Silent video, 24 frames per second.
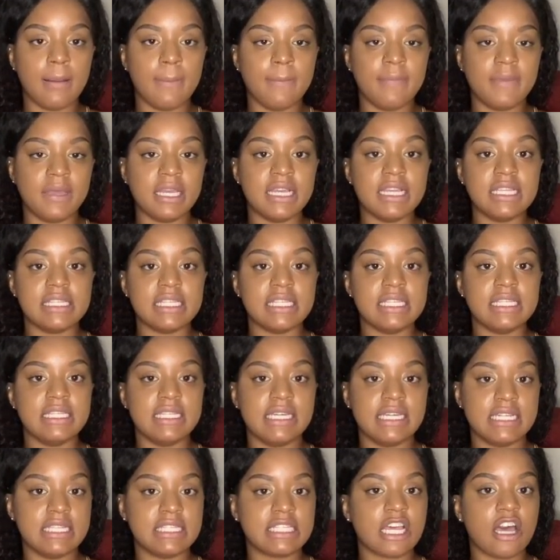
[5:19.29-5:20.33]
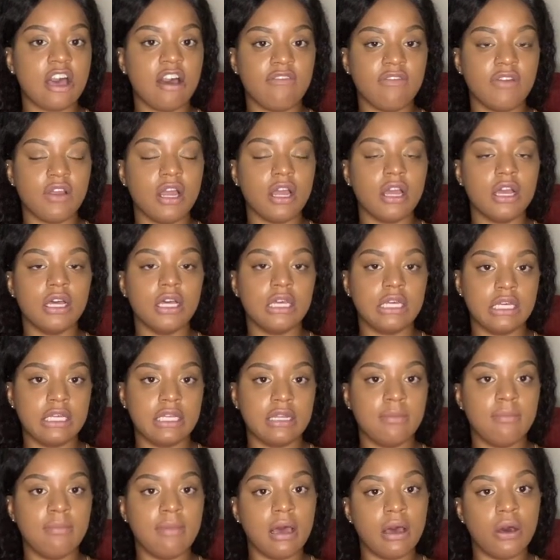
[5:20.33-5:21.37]
because it does cover a good
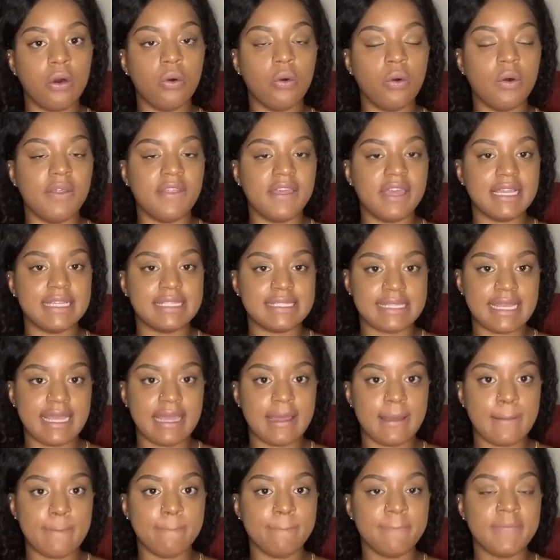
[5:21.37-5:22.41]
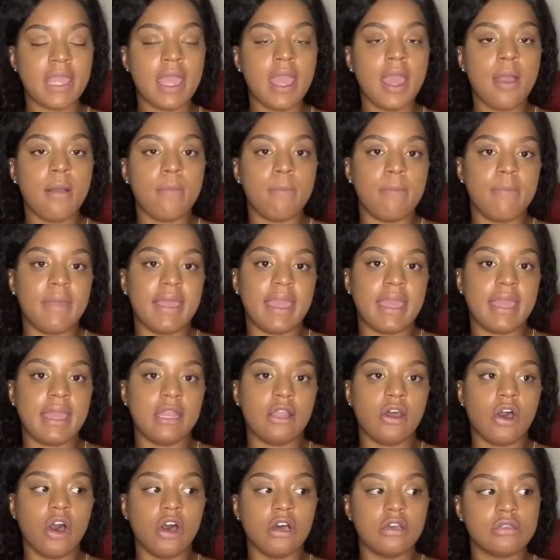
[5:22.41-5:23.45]
amount on the exam. And
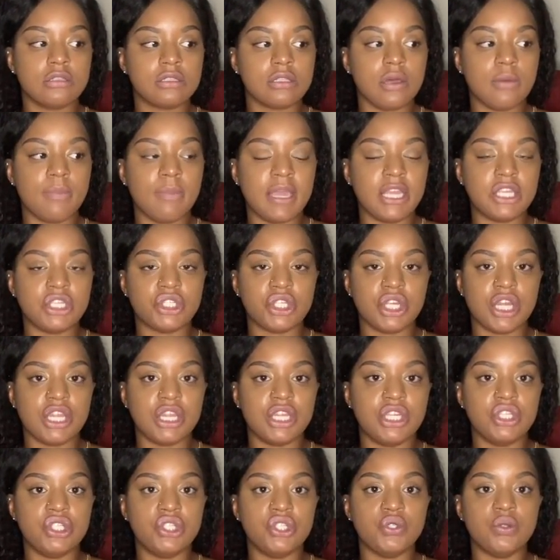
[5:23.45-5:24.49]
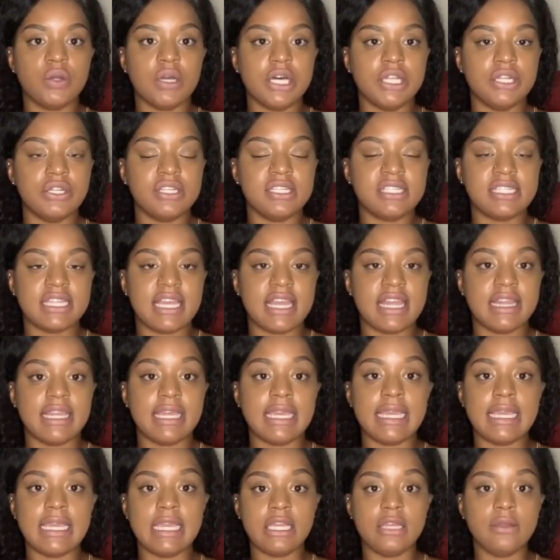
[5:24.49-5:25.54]
also make sure that you understand the
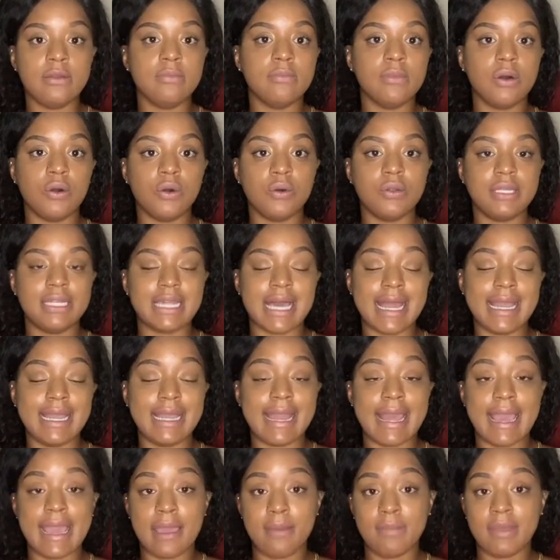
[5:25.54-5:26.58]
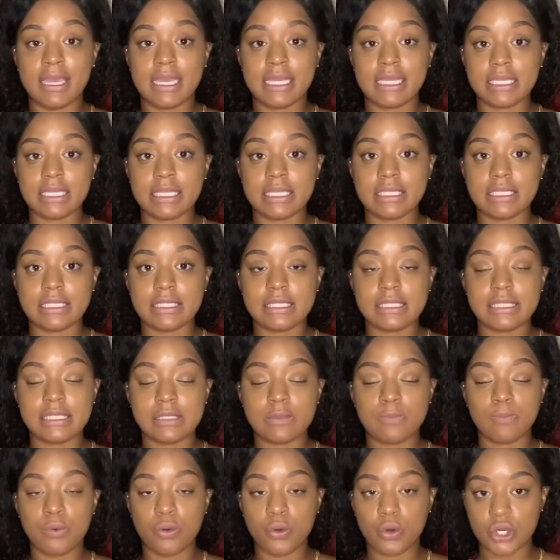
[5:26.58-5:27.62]
hemodynamics
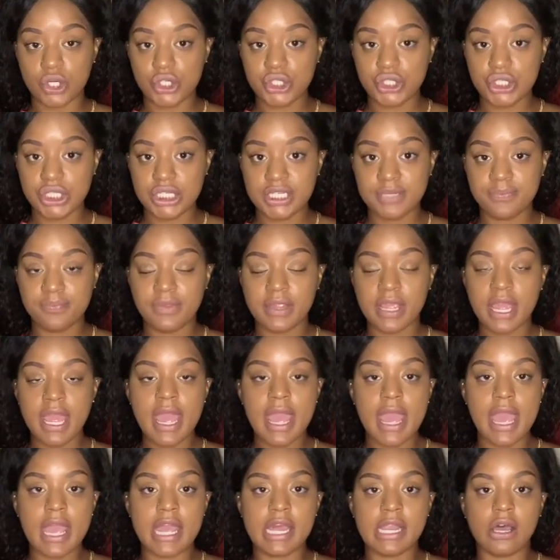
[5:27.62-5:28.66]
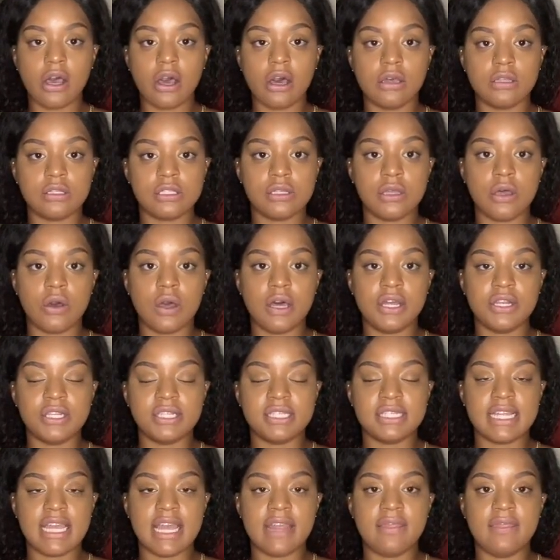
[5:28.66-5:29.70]
portion and also
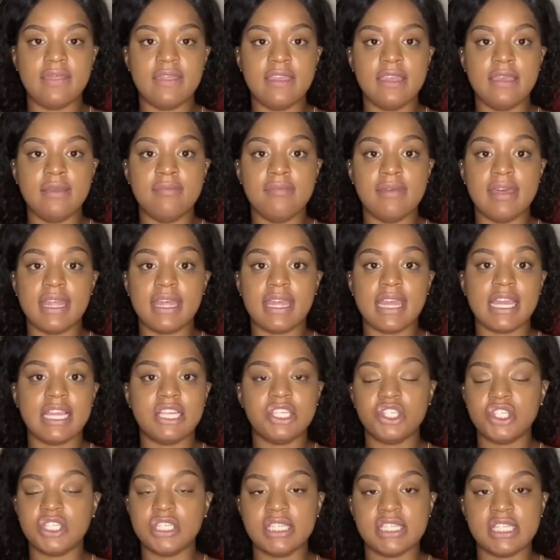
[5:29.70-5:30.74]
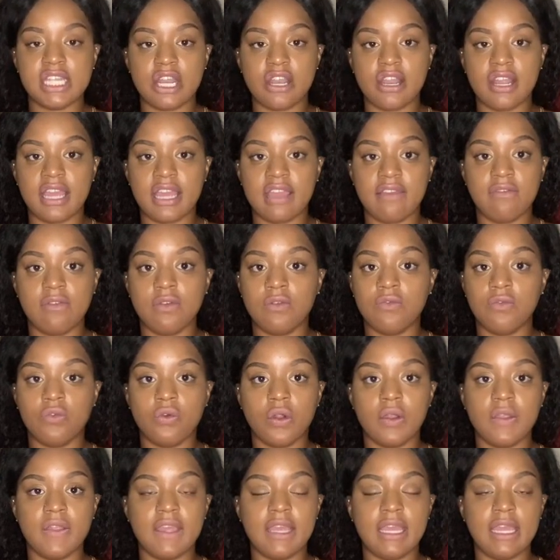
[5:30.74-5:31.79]
understand the medications that are given
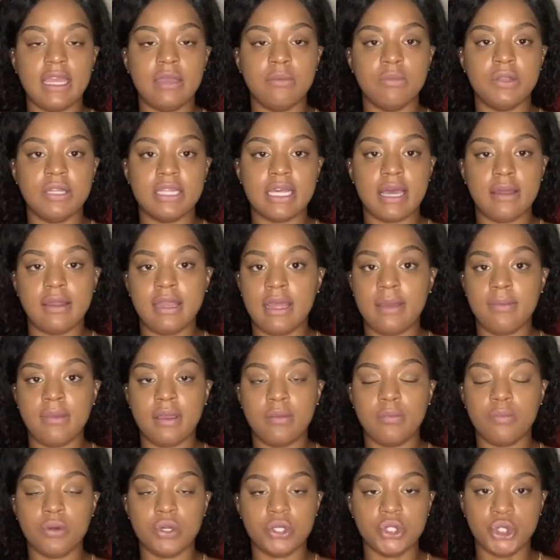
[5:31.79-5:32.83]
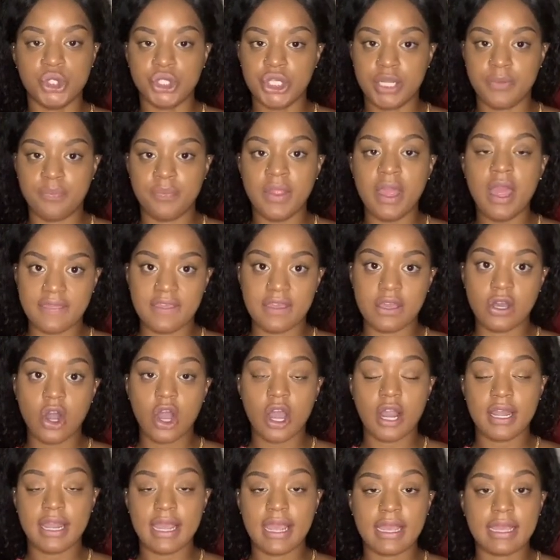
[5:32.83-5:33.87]
for the hemodynamic portion. The
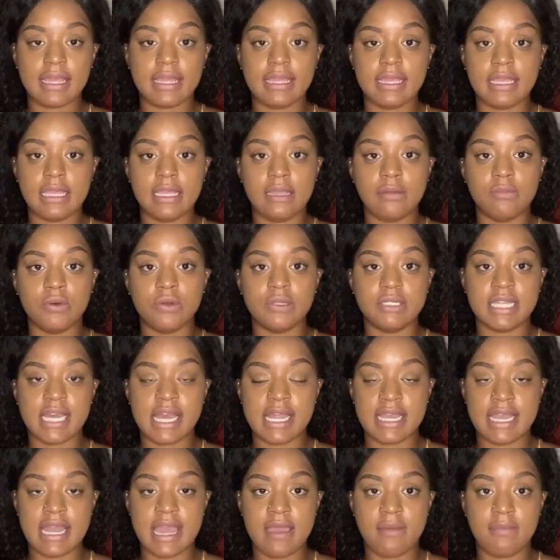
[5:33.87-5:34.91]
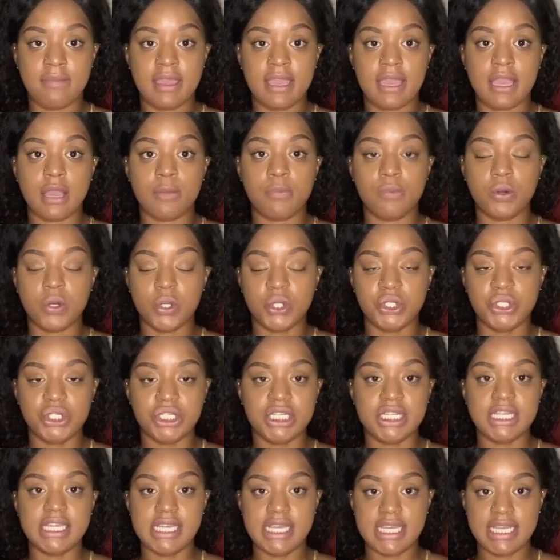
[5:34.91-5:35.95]
cardiac and hemodynamic
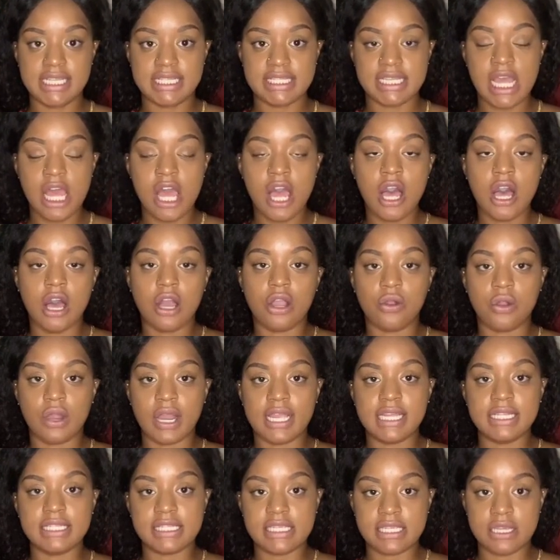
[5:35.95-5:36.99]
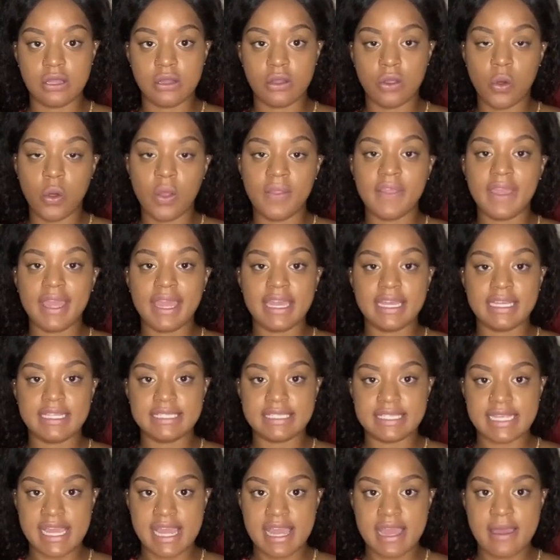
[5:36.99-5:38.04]
portion is a great deal on the
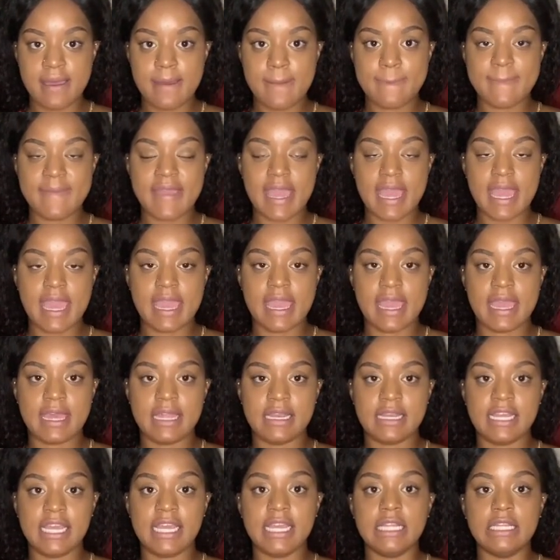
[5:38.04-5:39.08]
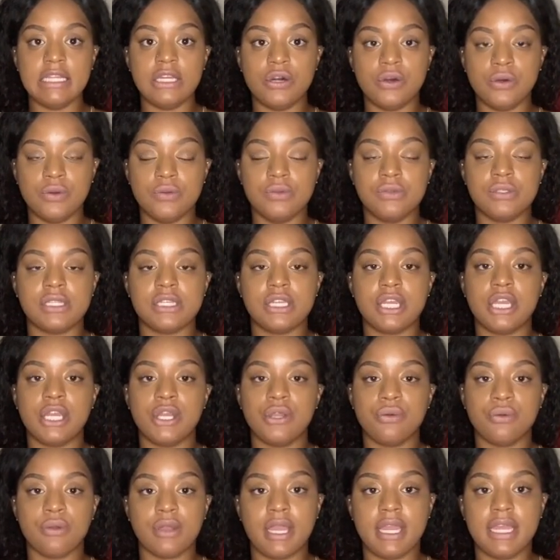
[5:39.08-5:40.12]
exam, and it goes in
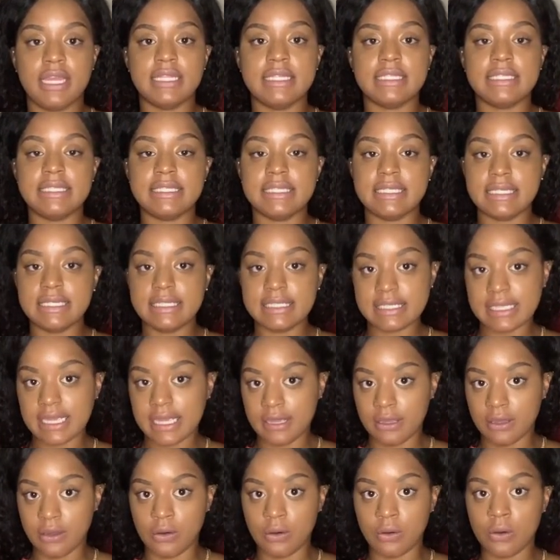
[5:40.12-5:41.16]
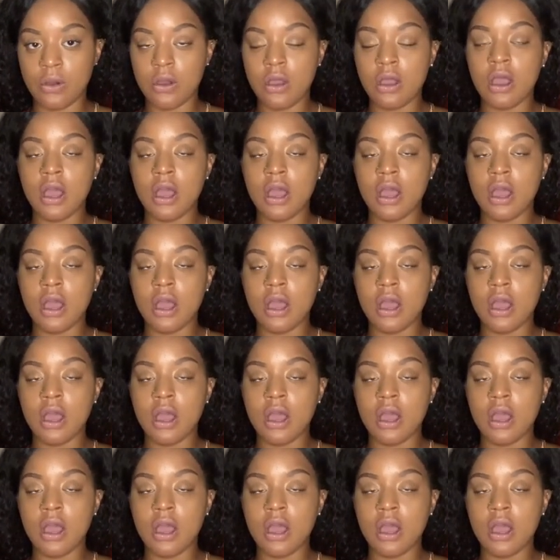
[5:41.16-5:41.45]
great detail